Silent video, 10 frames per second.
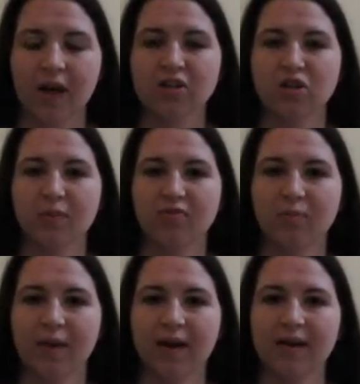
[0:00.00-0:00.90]
I turned my
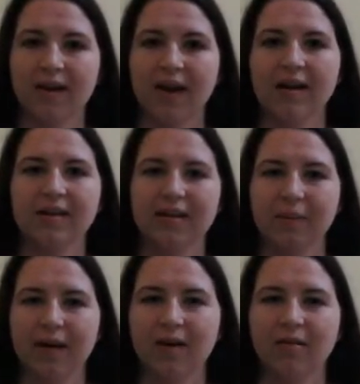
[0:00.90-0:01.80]
phone back on and I got an
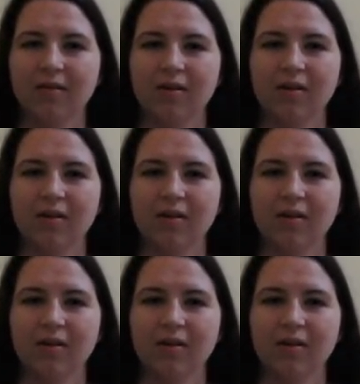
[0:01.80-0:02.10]
email